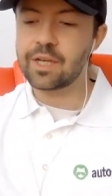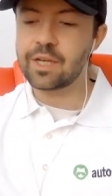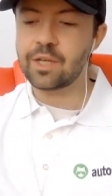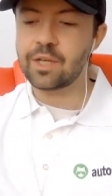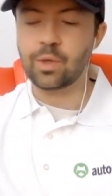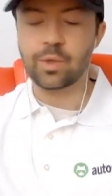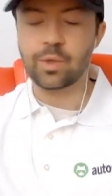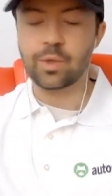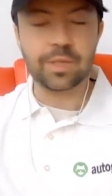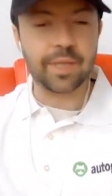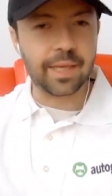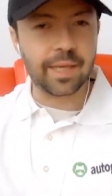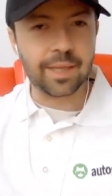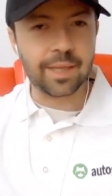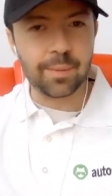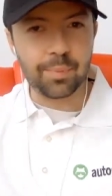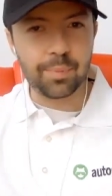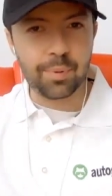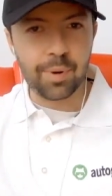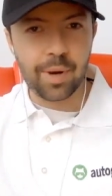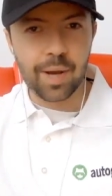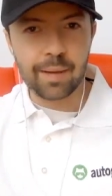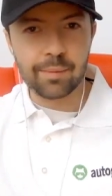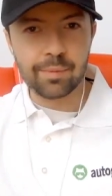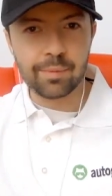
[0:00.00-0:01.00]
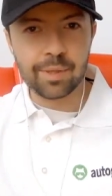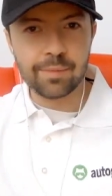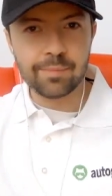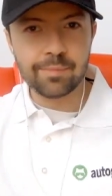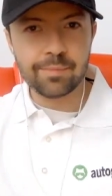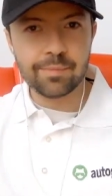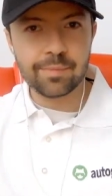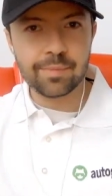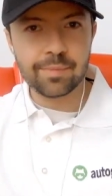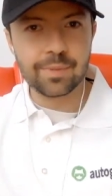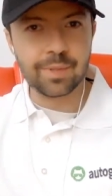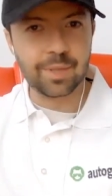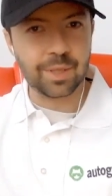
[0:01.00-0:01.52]
you state the problem,
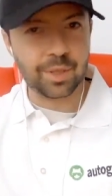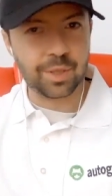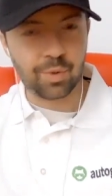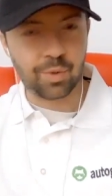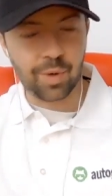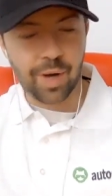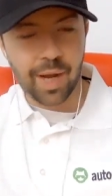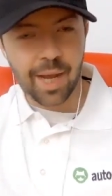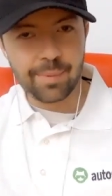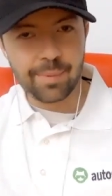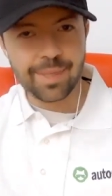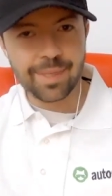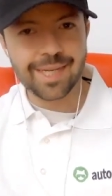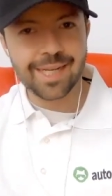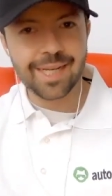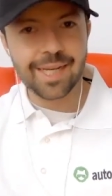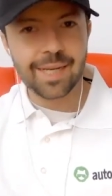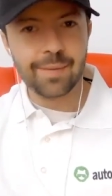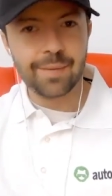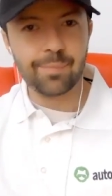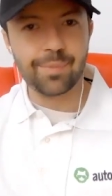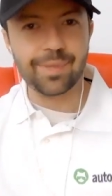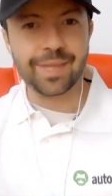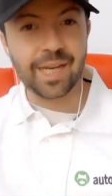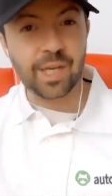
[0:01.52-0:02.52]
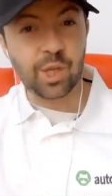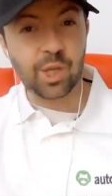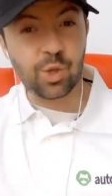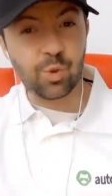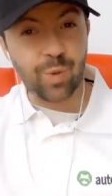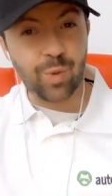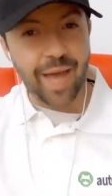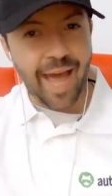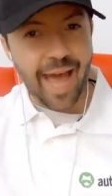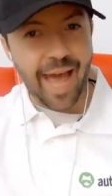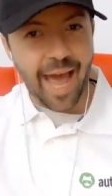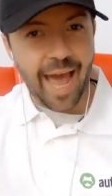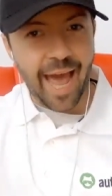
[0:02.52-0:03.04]
describe it, but then you
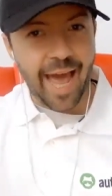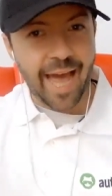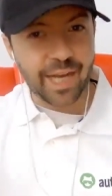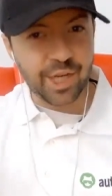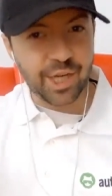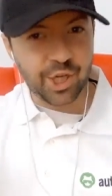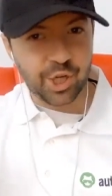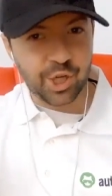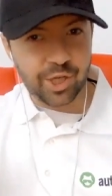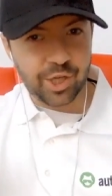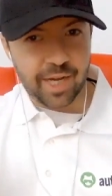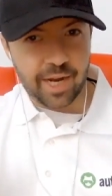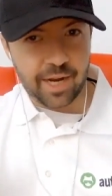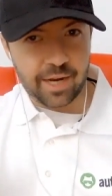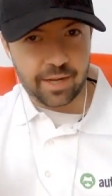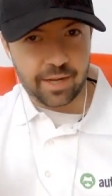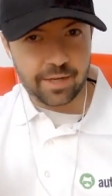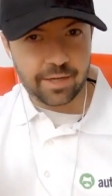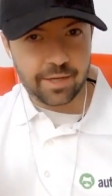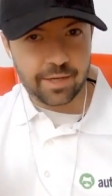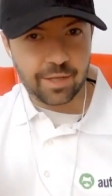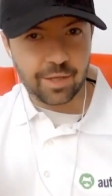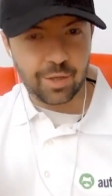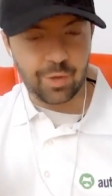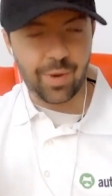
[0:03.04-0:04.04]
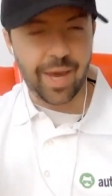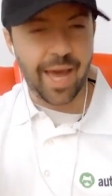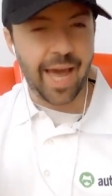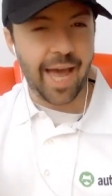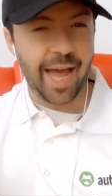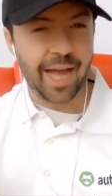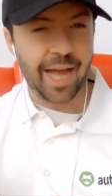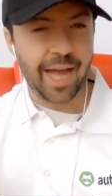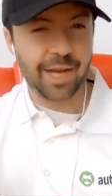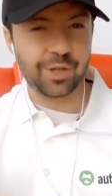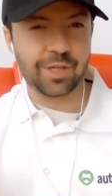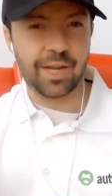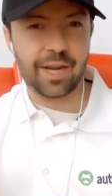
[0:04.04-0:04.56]
agitate it. You
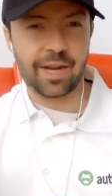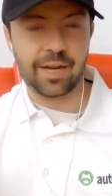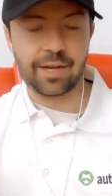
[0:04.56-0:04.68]
agitate